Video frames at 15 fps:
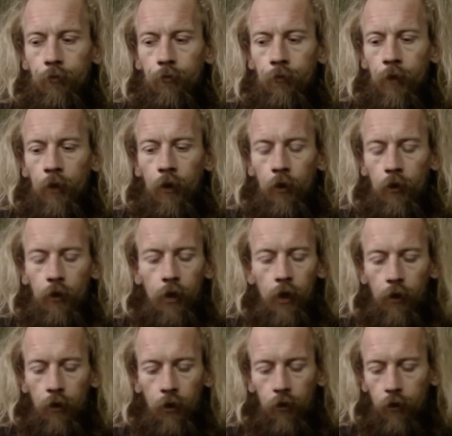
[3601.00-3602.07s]
And they, yeah,
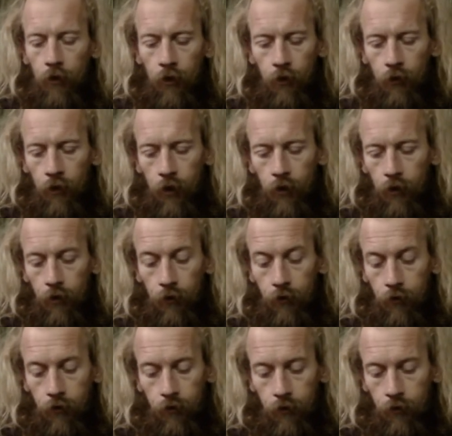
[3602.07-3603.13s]
there's
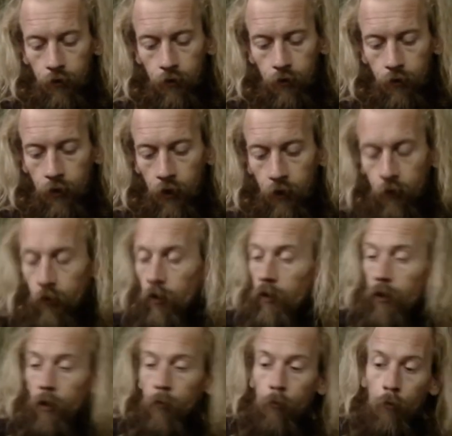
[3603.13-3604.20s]
endless things to
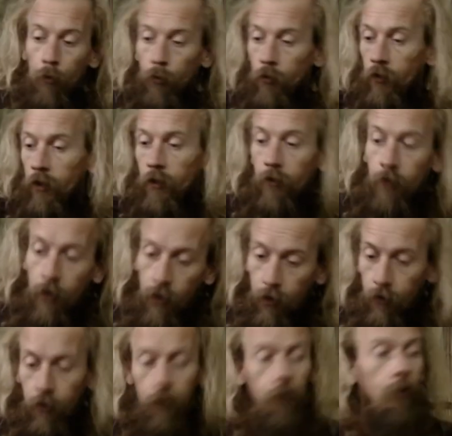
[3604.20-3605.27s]
learn, more detail
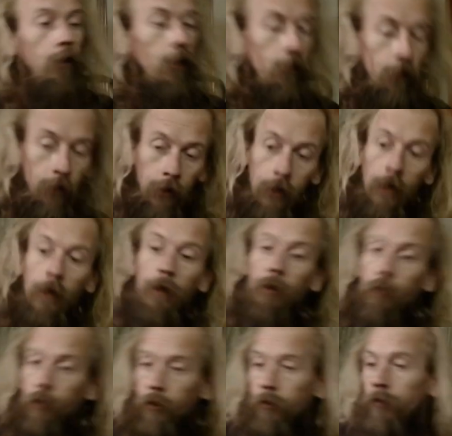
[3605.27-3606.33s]
in this area and that
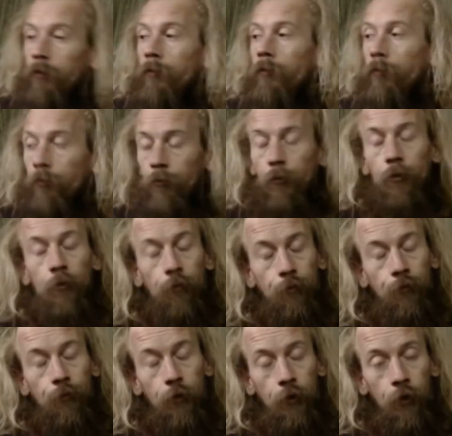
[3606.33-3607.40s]
area. And
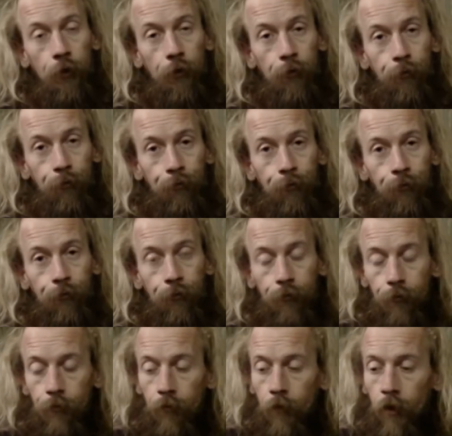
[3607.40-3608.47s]
so,
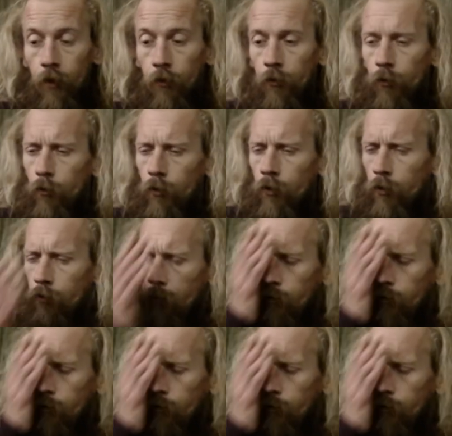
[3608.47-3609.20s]
that's all good.